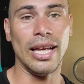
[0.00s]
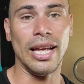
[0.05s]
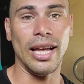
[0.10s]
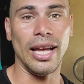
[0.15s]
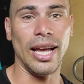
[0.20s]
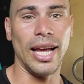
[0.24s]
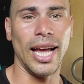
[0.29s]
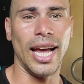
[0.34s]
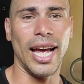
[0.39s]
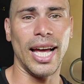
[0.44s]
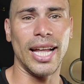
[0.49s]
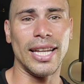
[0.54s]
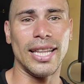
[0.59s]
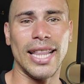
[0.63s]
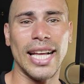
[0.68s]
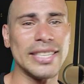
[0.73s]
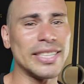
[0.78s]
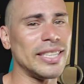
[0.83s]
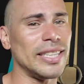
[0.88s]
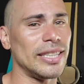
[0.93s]
And
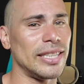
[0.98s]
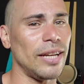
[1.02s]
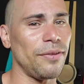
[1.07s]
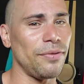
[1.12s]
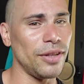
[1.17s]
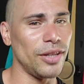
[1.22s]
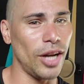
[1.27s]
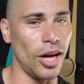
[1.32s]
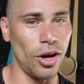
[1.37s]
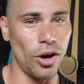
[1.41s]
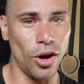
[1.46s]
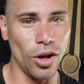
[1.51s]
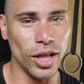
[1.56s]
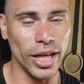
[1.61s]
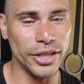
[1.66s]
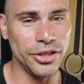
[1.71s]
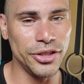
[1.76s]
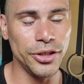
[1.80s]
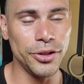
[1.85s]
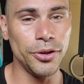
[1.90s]
that's definitely not all
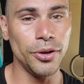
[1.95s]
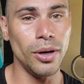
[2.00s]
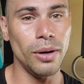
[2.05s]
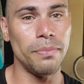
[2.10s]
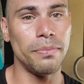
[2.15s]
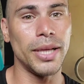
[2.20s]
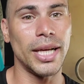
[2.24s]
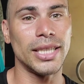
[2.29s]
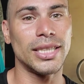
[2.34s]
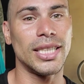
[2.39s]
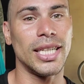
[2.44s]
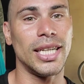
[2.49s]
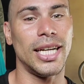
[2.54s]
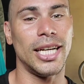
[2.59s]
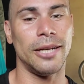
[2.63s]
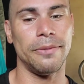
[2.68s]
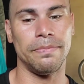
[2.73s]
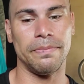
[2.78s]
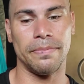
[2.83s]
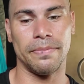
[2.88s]
I do, but
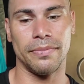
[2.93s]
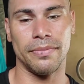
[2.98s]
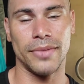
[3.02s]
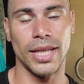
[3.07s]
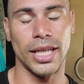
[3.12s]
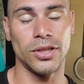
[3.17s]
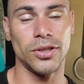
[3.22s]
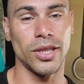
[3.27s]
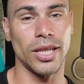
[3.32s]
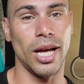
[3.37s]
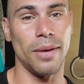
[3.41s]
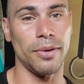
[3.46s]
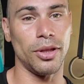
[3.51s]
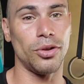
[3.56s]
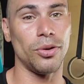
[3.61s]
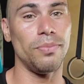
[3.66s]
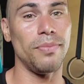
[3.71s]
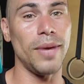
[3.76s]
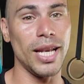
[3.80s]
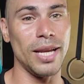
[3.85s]
that's what got me
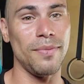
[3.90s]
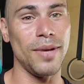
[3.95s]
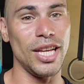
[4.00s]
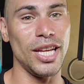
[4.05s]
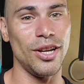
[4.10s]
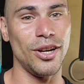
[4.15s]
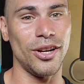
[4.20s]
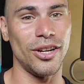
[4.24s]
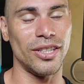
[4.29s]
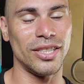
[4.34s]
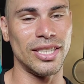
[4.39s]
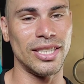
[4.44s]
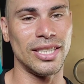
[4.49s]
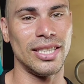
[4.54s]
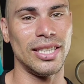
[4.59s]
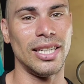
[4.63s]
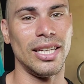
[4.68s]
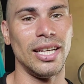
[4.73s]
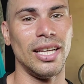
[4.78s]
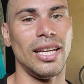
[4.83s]
through many, many
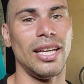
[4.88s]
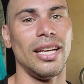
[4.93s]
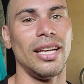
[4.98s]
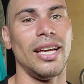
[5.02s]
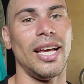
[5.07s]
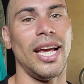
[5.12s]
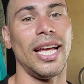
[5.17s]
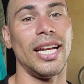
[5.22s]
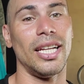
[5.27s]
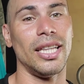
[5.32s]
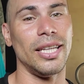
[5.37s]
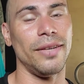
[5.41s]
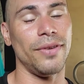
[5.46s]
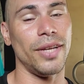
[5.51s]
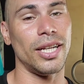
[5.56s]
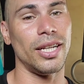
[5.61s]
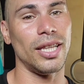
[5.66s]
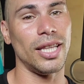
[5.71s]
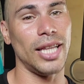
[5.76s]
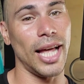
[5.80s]
years and
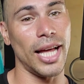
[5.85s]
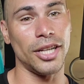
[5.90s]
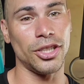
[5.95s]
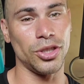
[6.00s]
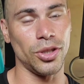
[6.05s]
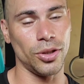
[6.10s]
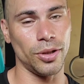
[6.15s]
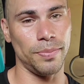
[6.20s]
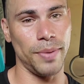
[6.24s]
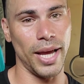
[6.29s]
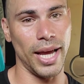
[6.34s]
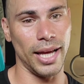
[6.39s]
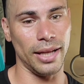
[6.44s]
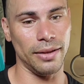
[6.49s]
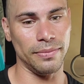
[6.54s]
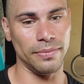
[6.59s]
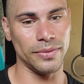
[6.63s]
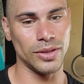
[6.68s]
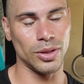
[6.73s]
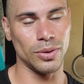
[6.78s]
alleviated a lot of shoulder
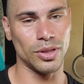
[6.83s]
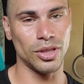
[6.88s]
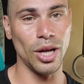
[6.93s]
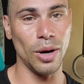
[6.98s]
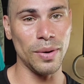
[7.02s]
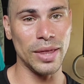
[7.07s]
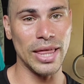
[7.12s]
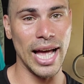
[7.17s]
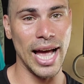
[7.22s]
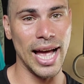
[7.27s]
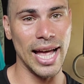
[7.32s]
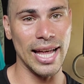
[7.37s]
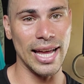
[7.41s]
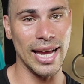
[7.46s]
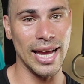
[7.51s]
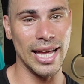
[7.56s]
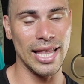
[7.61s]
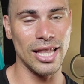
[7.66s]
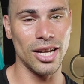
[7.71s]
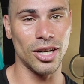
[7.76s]
pain. So we'll start with
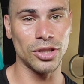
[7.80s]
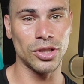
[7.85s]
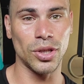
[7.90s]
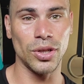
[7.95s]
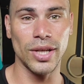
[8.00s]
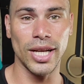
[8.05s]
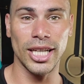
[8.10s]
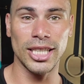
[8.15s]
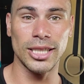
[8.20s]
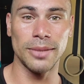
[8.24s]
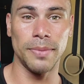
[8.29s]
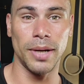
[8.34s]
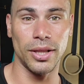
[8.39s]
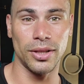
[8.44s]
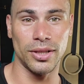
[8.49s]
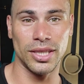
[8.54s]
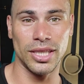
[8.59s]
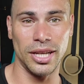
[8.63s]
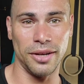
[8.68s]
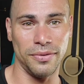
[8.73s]
that, and I'll show you guys some
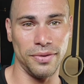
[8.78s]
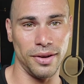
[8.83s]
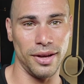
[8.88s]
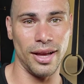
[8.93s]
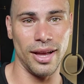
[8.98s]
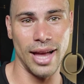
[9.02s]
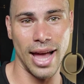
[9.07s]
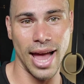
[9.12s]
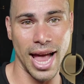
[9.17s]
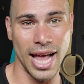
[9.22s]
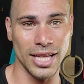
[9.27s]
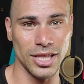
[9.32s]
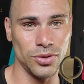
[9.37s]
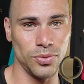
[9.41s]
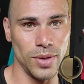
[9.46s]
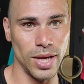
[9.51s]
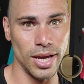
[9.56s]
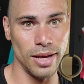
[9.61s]
other stuff as we